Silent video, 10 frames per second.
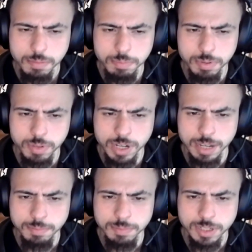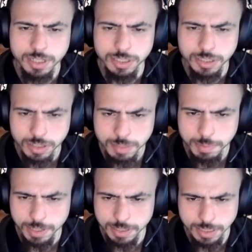But what I'm concerned
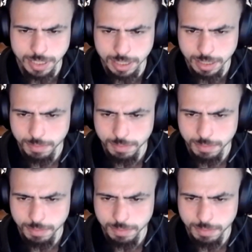about is that